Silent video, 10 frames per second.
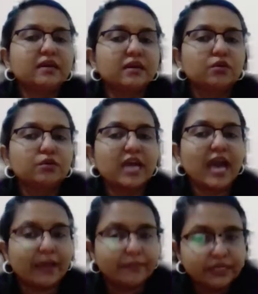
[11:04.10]
a good
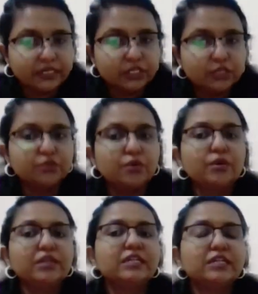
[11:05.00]
habit, you
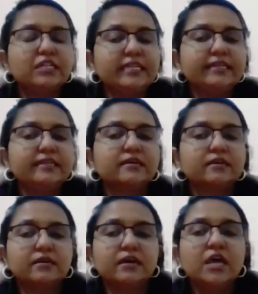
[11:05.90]
don't need
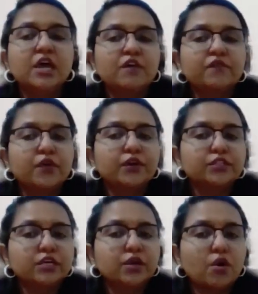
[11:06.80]
for
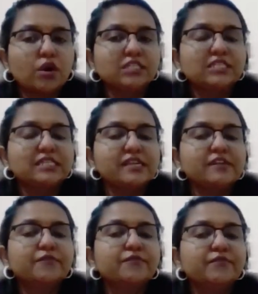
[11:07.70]
the
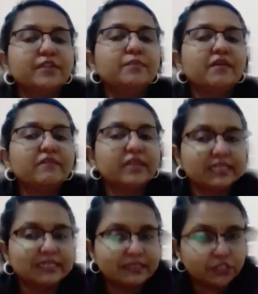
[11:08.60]
constant willpower
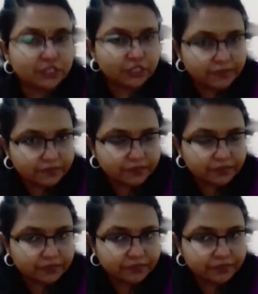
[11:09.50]
exertion.
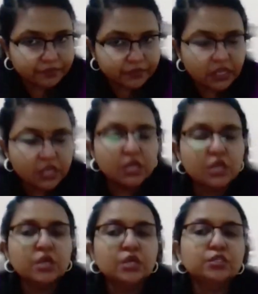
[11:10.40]

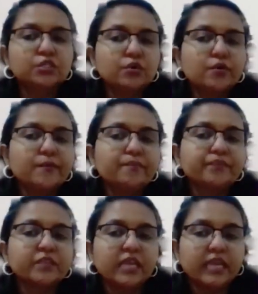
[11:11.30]
So,
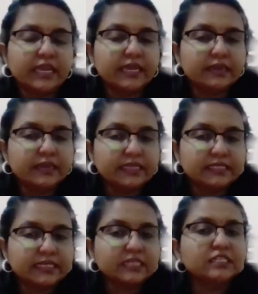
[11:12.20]

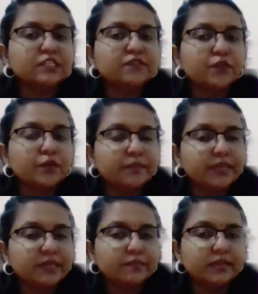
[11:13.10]
successful
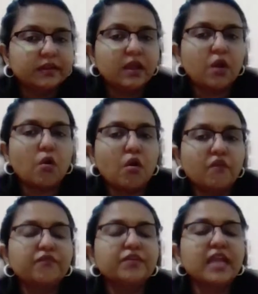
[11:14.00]
people
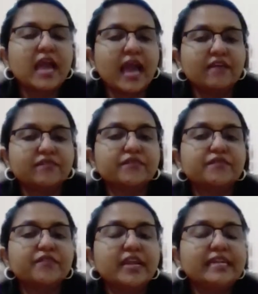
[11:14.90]
often have
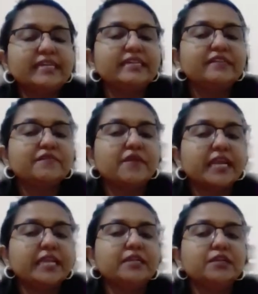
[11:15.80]

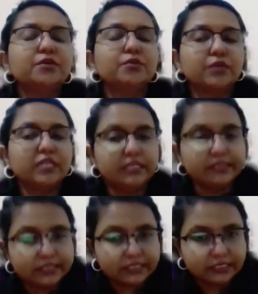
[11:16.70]
well-defined
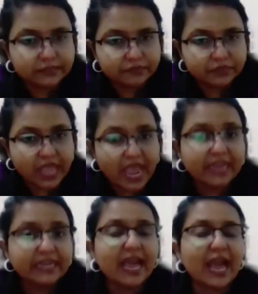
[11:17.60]
routines
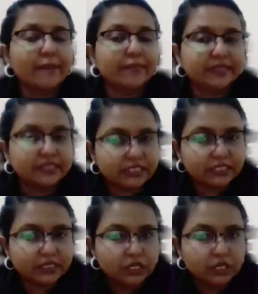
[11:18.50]
and habits.